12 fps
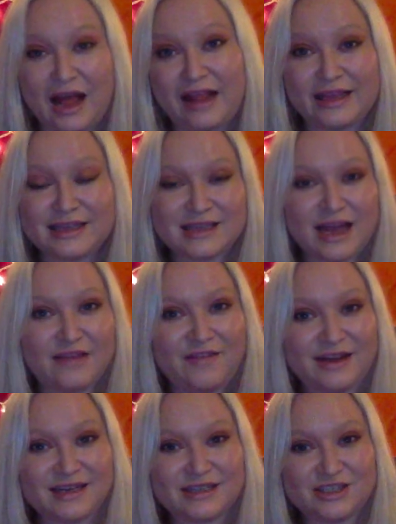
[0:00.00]
At least I
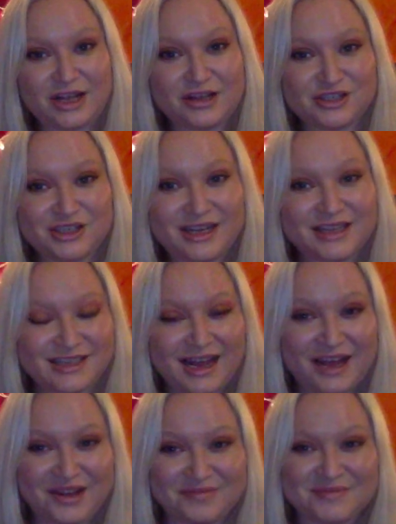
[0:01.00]
find it challenging at
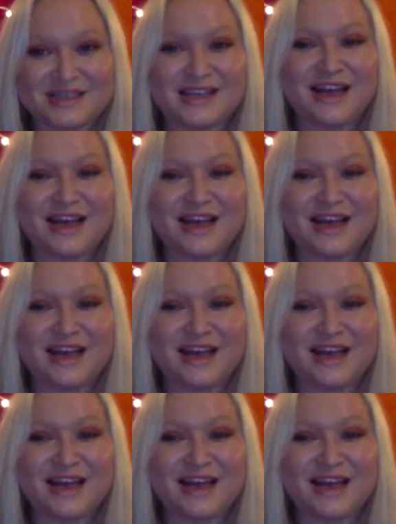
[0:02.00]
times.